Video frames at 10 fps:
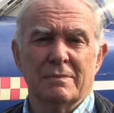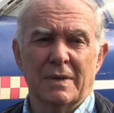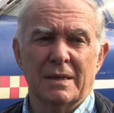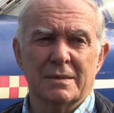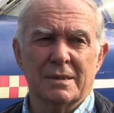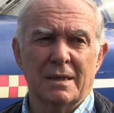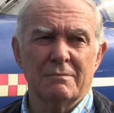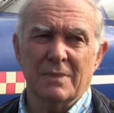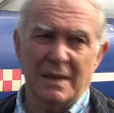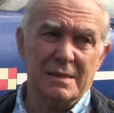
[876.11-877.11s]
But
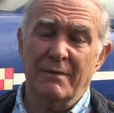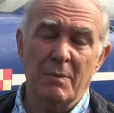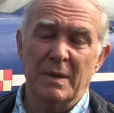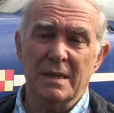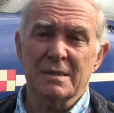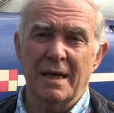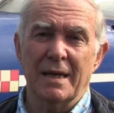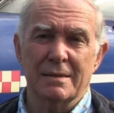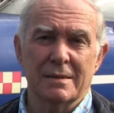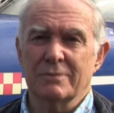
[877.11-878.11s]
as everybody has
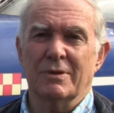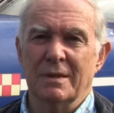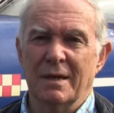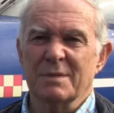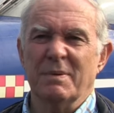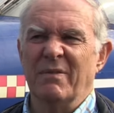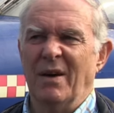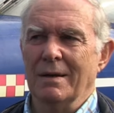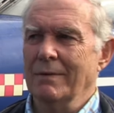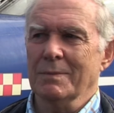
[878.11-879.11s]
said, it's rather like Spitfire.